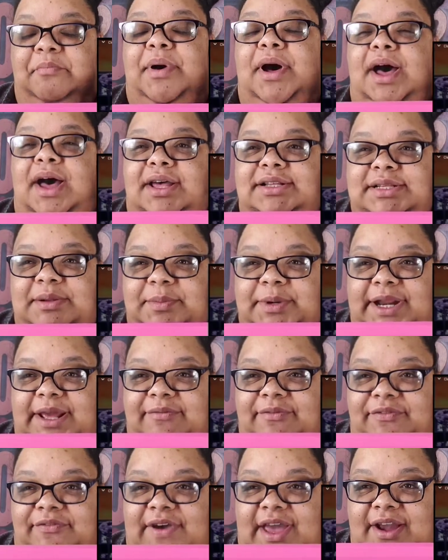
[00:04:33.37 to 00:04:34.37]
Pause. I'm going to
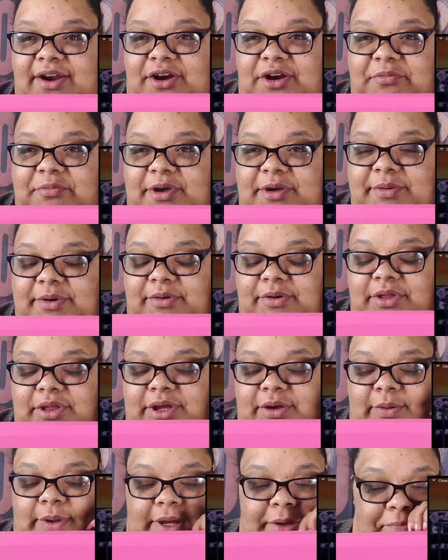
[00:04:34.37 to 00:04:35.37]
have a fat girl moment
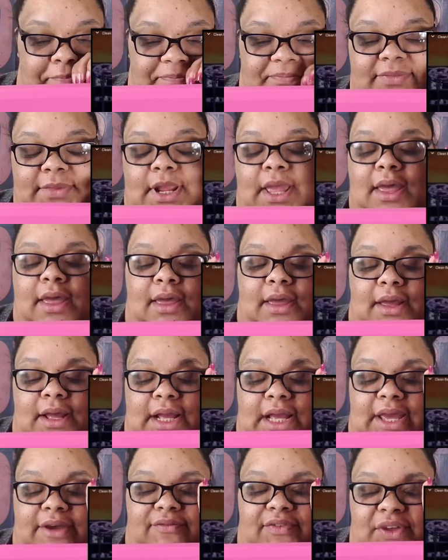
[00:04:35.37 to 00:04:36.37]
really quick.
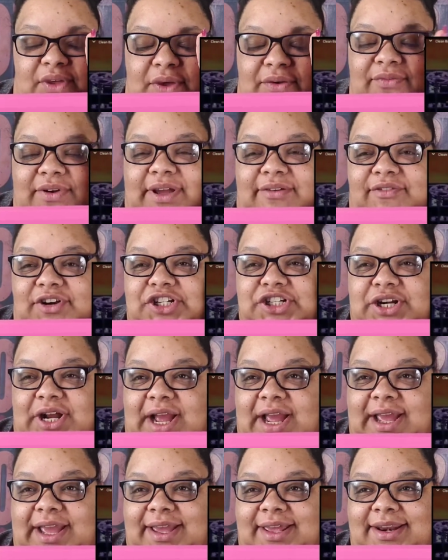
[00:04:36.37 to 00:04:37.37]
If you have never
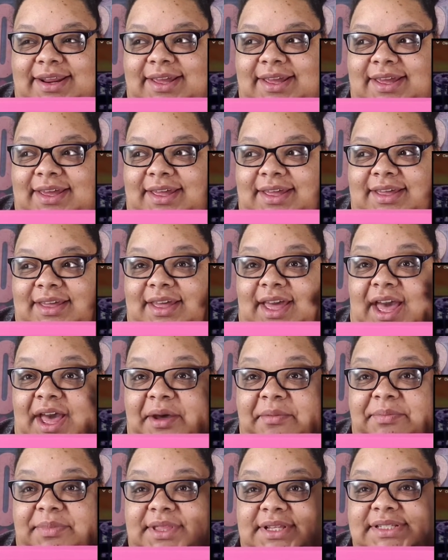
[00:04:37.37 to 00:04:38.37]
tried
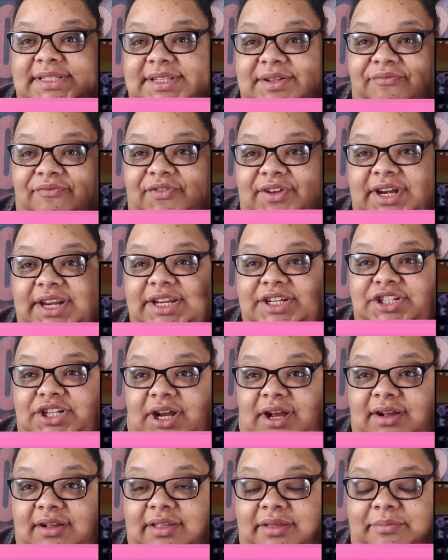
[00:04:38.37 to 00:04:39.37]
um, the Symphony
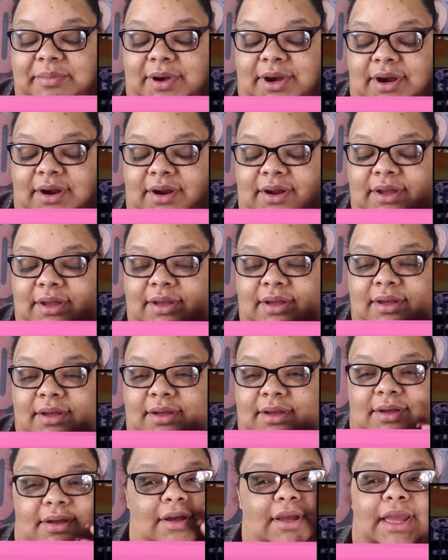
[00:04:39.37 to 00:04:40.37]
chocolate bar,
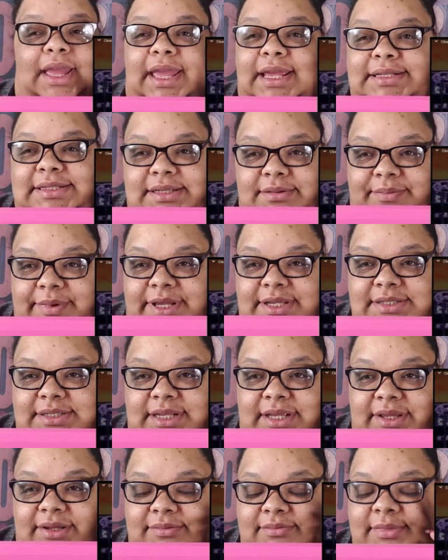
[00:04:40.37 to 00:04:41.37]
it's
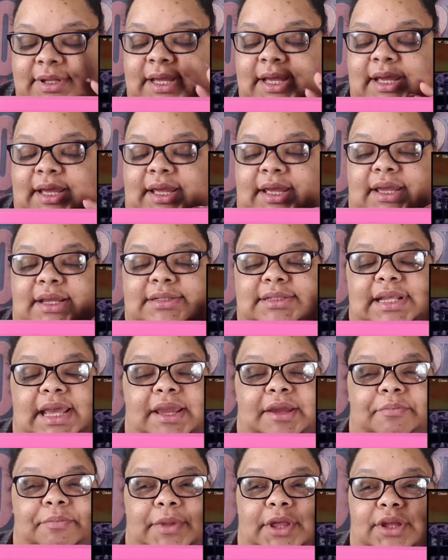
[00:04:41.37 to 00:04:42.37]
amazing. It's
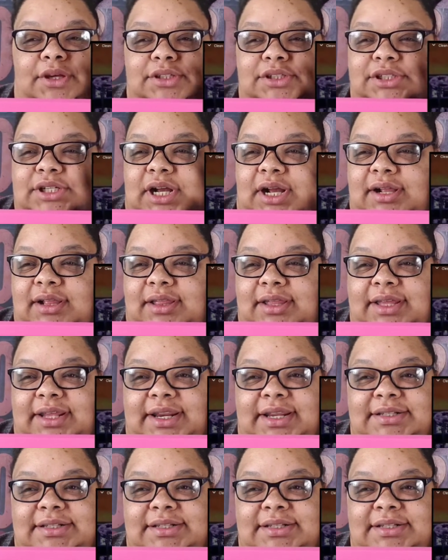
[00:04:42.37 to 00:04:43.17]
like milk chocolate.